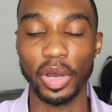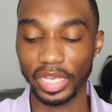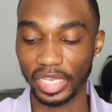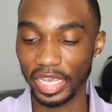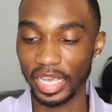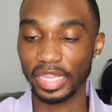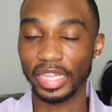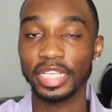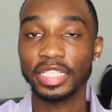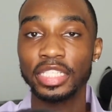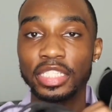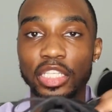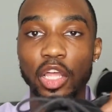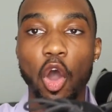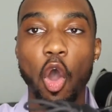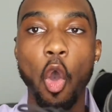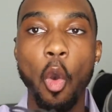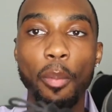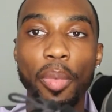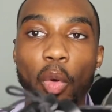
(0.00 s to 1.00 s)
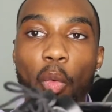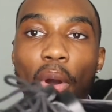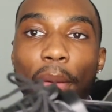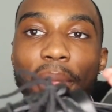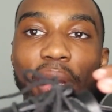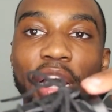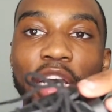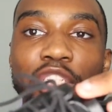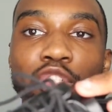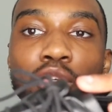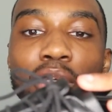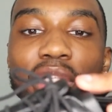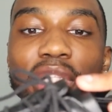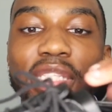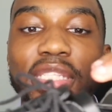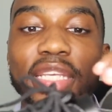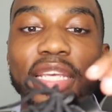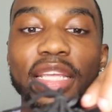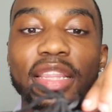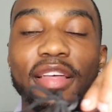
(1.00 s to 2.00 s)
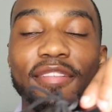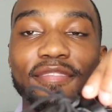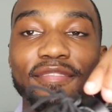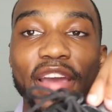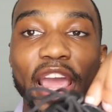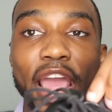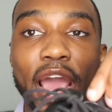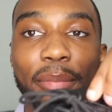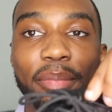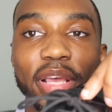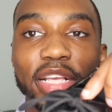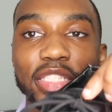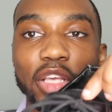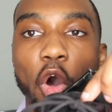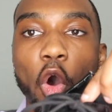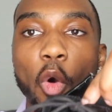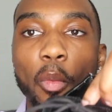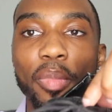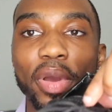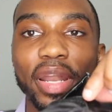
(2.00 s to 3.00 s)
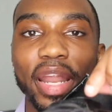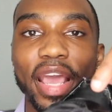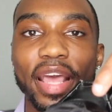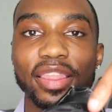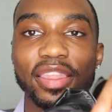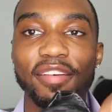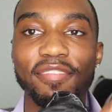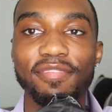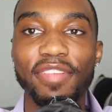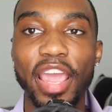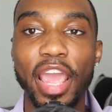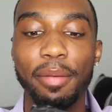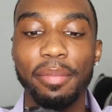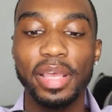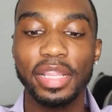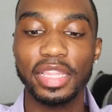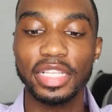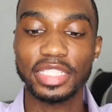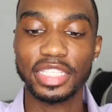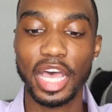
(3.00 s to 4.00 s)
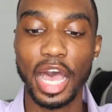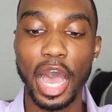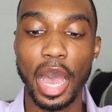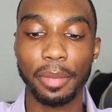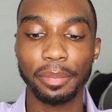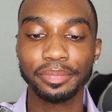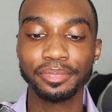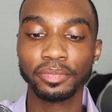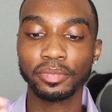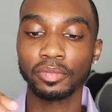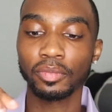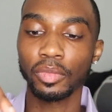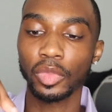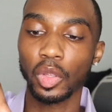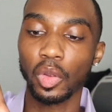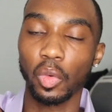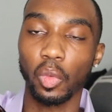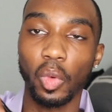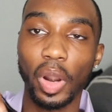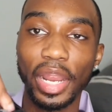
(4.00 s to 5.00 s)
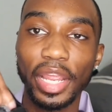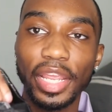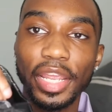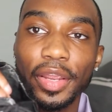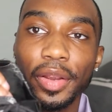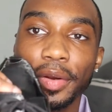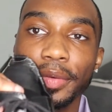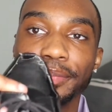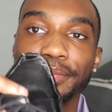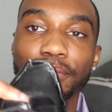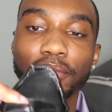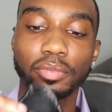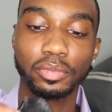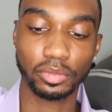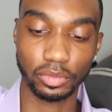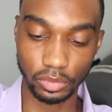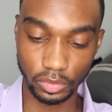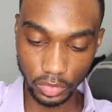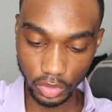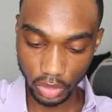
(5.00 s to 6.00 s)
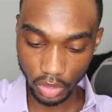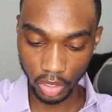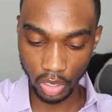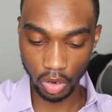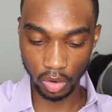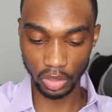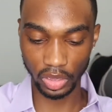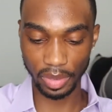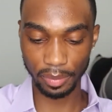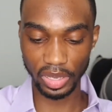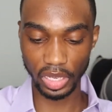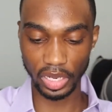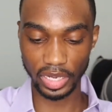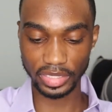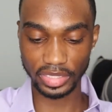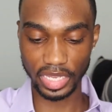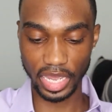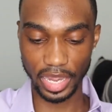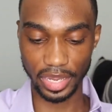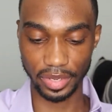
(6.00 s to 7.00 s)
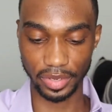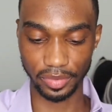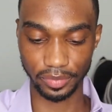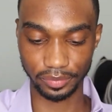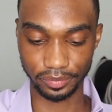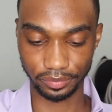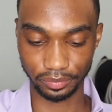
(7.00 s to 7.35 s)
Again, this is the open one because you can see the vamp is open at the vamp at the top right here. Hold on, let me untie it.